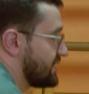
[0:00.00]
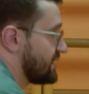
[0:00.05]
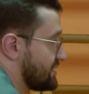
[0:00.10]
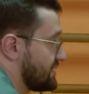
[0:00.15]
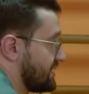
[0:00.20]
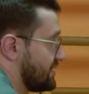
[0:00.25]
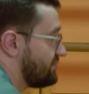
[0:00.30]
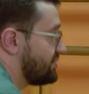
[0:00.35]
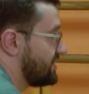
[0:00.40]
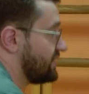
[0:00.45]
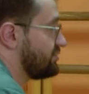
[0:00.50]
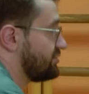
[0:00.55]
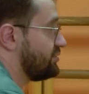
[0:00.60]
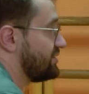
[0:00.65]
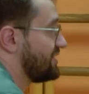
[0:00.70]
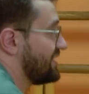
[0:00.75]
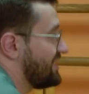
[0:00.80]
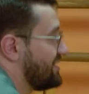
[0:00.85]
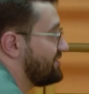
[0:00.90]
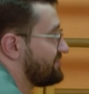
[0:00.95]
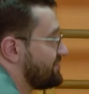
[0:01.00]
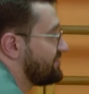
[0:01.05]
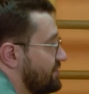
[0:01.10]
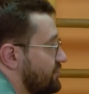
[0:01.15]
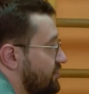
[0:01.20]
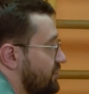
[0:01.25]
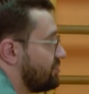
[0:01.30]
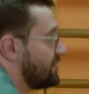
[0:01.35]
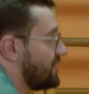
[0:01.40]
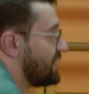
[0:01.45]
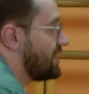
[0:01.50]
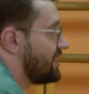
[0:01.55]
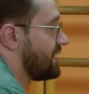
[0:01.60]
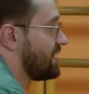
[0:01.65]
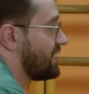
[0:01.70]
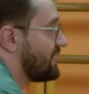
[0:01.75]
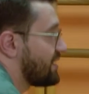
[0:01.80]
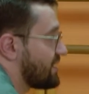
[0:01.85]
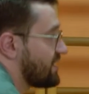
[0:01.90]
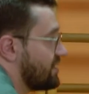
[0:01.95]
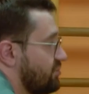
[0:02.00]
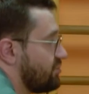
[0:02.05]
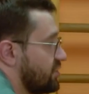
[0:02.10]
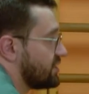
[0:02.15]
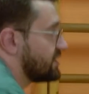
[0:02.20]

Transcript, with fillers: the end amplitudes and you work in it.